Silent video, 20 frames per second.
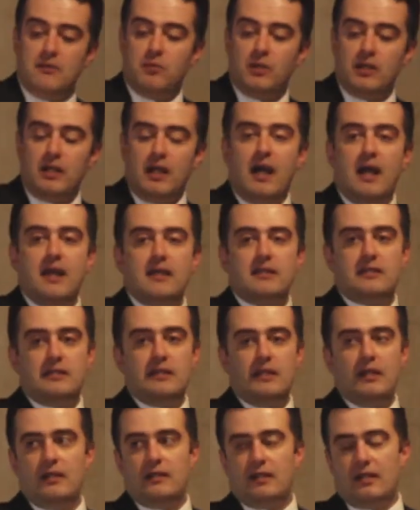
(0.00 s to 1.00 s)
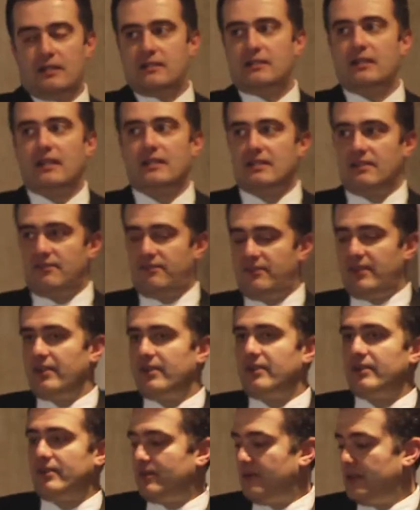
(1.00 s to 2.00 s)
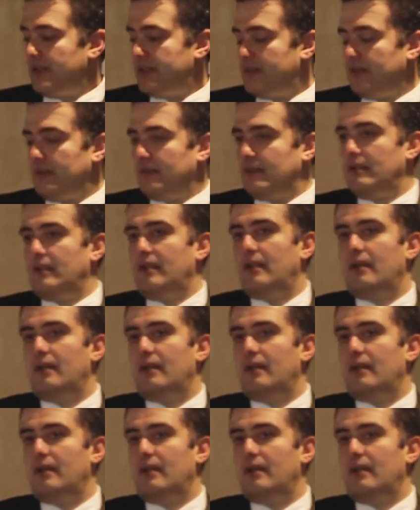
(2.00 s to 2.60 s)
what I see, that's a very good question.